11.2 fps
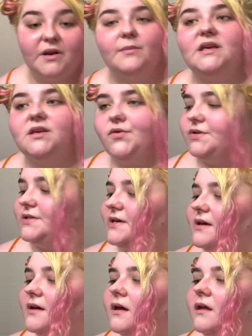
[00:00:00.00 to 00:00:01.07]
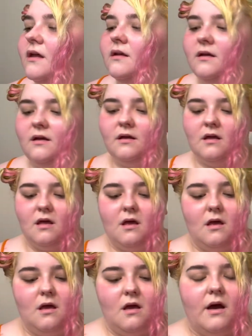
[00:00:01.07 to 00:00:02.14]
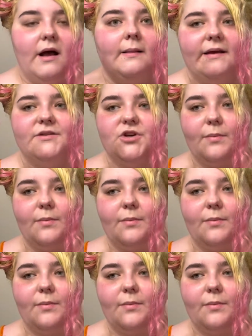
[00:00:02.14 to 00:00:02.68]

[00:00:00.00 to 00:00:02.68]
be using Electric